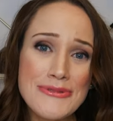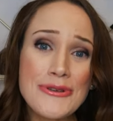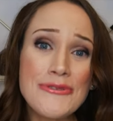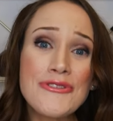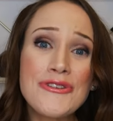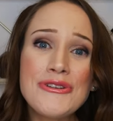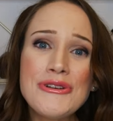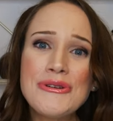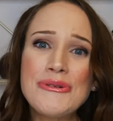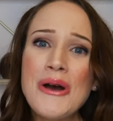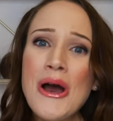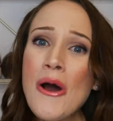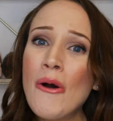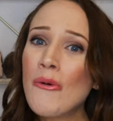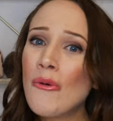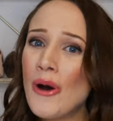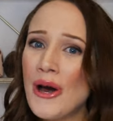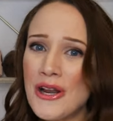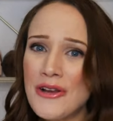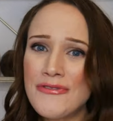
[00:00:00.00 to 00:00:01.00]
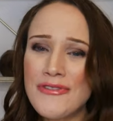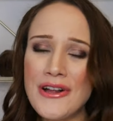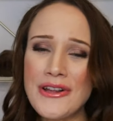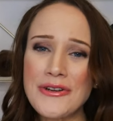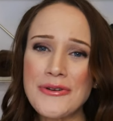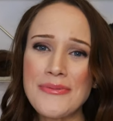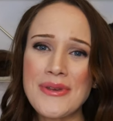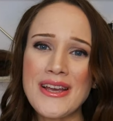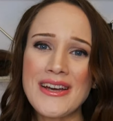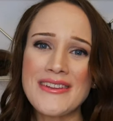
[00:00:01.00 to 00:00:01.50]
So if you wanna
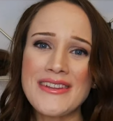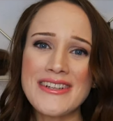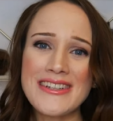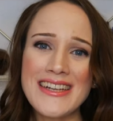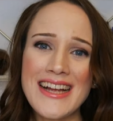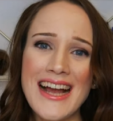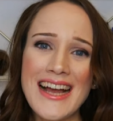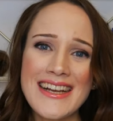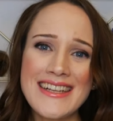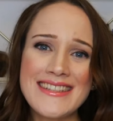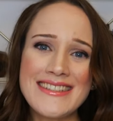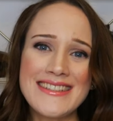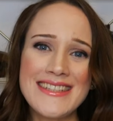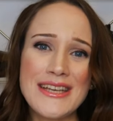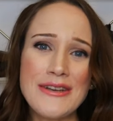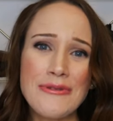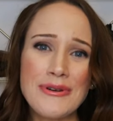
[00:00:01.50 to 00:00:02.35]
follow me on there and kind of see